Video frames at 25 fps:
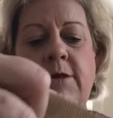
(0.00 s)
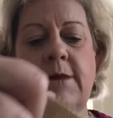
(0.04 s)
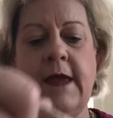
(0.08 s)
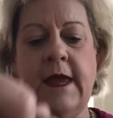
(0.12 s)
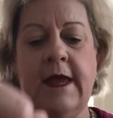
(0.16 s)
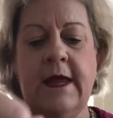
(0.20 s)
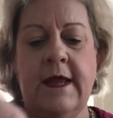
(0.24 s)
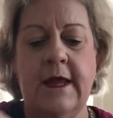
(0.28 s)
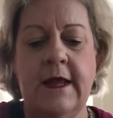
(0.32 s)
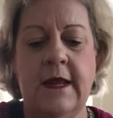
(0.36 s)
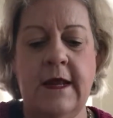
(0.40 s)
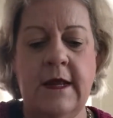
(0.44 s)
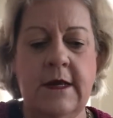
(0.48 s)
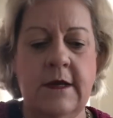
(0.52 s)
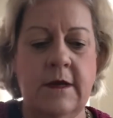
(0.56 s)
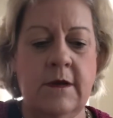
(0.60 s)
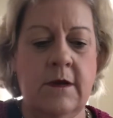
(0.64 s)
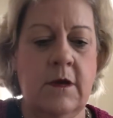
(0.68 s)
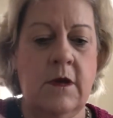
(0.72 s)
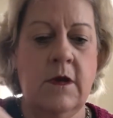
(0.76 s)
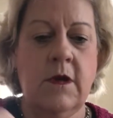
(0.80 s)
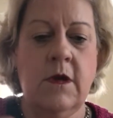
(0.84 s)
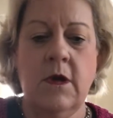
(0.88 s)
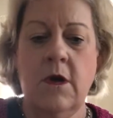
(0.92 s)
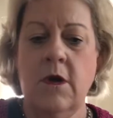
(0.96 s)
made
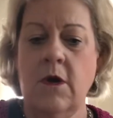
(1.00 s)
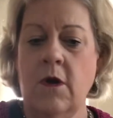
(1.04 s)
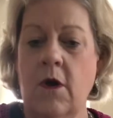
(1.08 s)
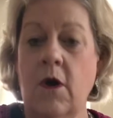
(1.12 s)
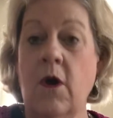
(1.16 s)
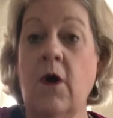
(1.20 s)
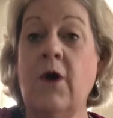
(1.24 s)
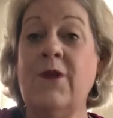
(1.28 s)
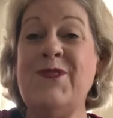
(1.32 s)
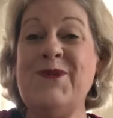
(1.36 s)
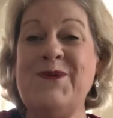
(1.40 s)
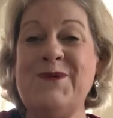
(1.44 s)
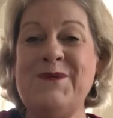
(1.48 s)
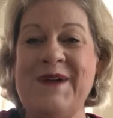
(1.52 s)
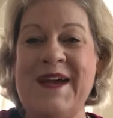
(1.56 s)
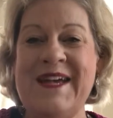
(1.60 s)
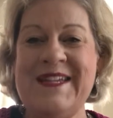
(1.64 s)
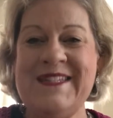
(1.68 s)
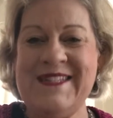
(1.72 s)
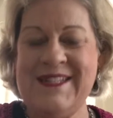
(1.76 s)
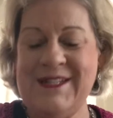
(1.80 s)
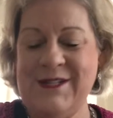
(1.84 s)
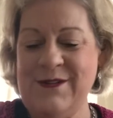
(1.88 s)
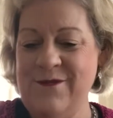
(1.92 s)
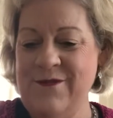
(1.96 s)
on the
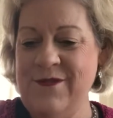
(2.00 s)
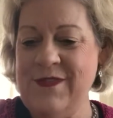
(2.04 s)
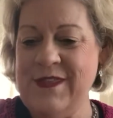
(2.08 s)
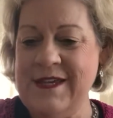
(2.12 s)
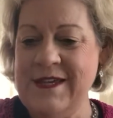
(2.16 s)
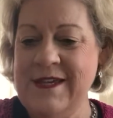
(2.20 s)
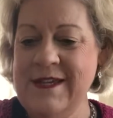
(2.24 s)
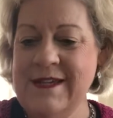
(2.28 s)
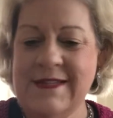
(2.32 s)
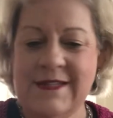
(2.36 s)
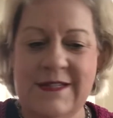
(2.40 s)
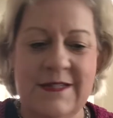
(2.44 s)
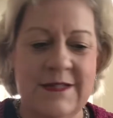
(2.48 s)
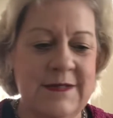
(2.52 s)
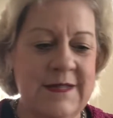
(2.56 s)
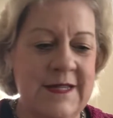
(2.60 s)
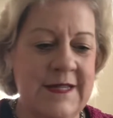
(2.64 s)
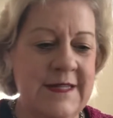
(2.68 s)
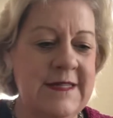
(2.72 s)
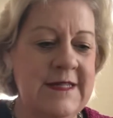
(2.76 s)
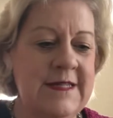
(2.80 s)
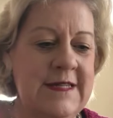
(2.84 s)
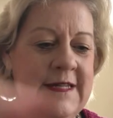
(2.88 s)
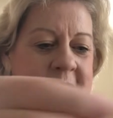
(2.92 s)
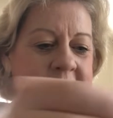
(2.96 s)
rest of this,
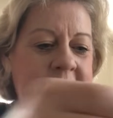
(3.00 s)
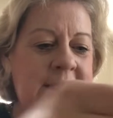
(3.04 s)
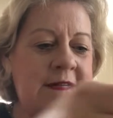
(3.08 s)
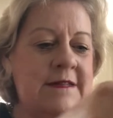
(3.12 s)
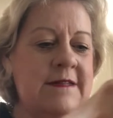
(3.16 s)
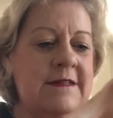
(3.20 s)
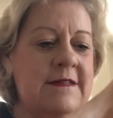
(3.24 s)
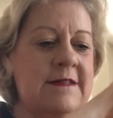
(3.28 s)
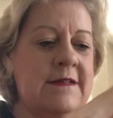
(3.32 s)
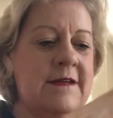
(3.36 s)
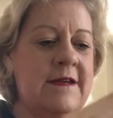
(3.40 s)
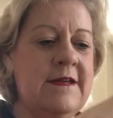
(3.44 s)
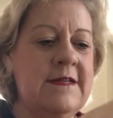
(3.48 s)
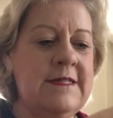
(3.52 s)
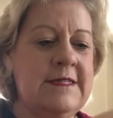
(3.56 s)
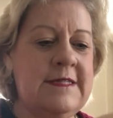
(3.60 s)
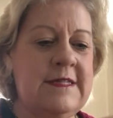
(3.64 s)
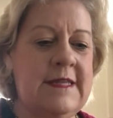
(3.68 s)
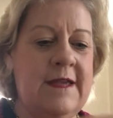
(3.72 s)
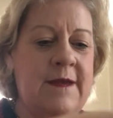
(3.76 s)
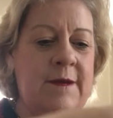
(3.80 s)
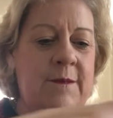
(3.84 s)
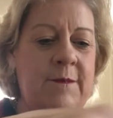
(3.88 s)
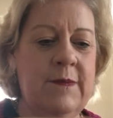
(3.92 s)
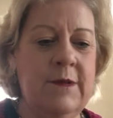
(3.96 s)
since it is a
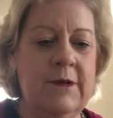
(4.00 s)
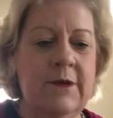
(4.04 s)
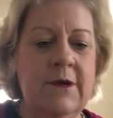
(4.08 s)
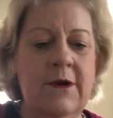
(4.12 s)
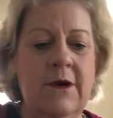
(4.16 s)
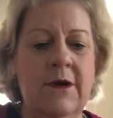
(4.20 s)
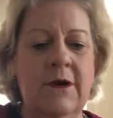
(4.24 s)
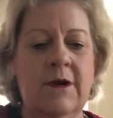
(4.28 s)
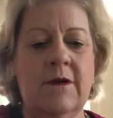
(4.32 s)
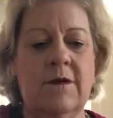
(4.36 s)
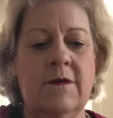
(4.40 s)
sampler.